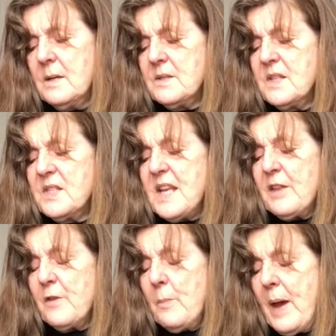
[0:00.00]
Since the death
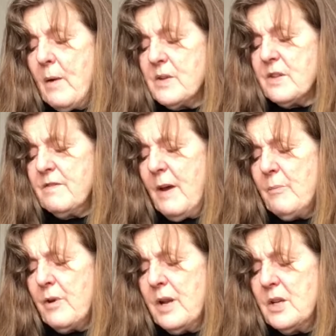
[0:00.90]
of her parents in
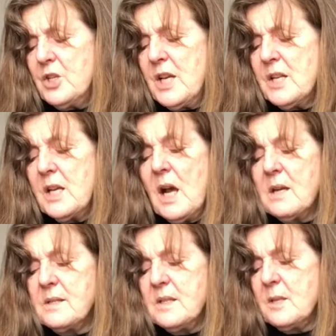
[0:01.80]
February, she and her
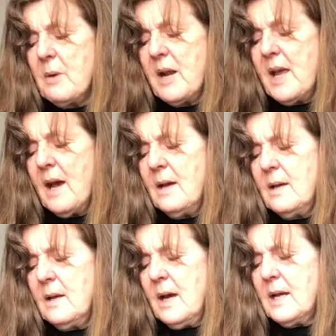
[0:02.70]
younger sister Maria
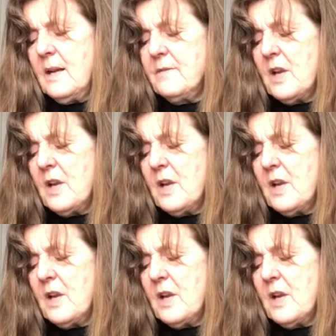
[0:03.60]
had lived